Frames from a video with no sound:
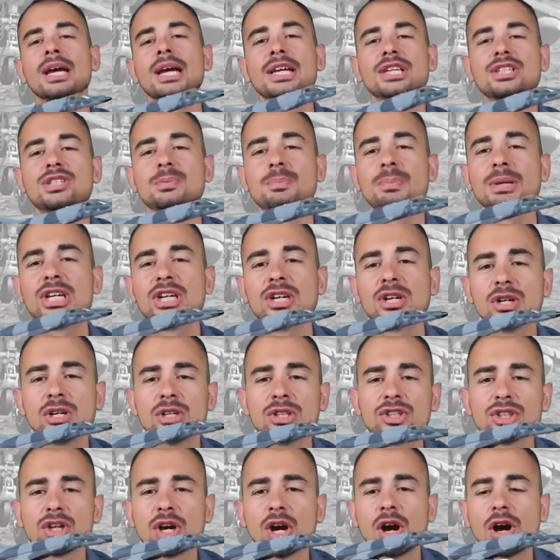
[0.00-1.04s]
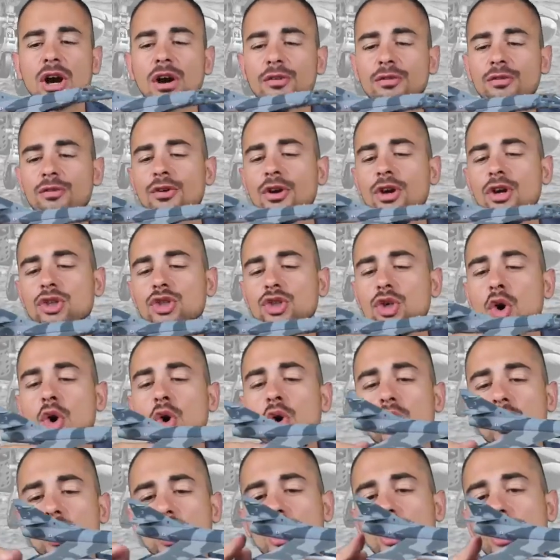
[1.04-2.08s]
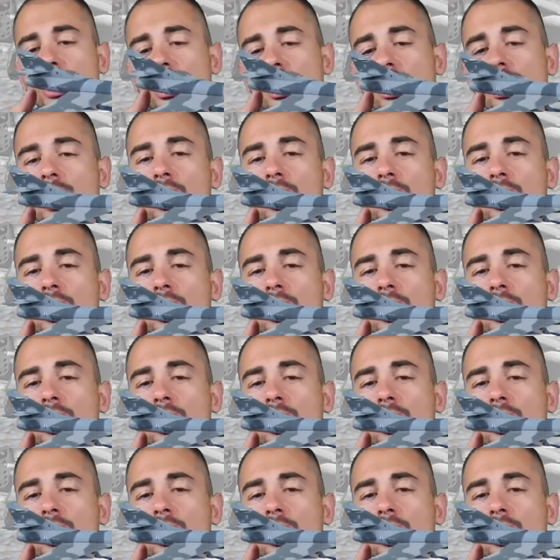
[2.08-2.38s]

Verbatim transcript: is because of the hook.